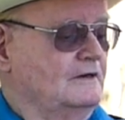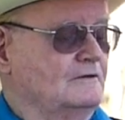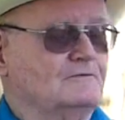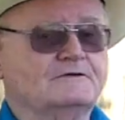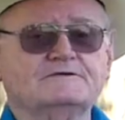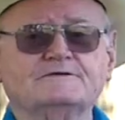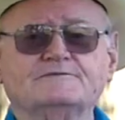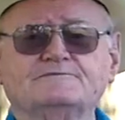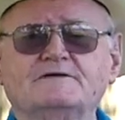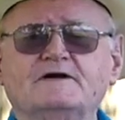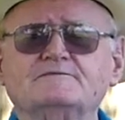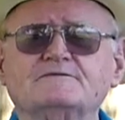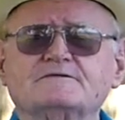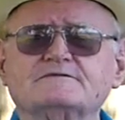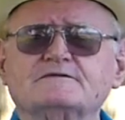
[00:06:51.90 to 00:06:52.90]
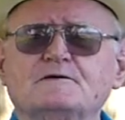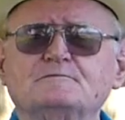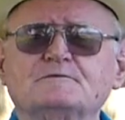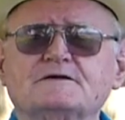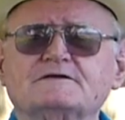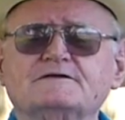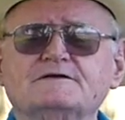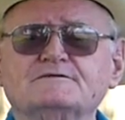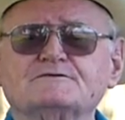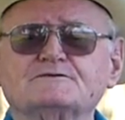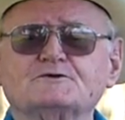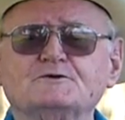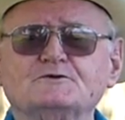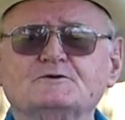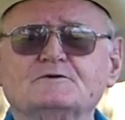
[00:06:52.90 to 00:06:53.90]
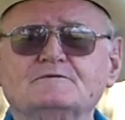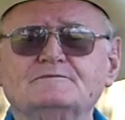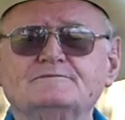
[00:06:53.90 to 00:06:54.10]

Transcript: What's your favorite subject in school?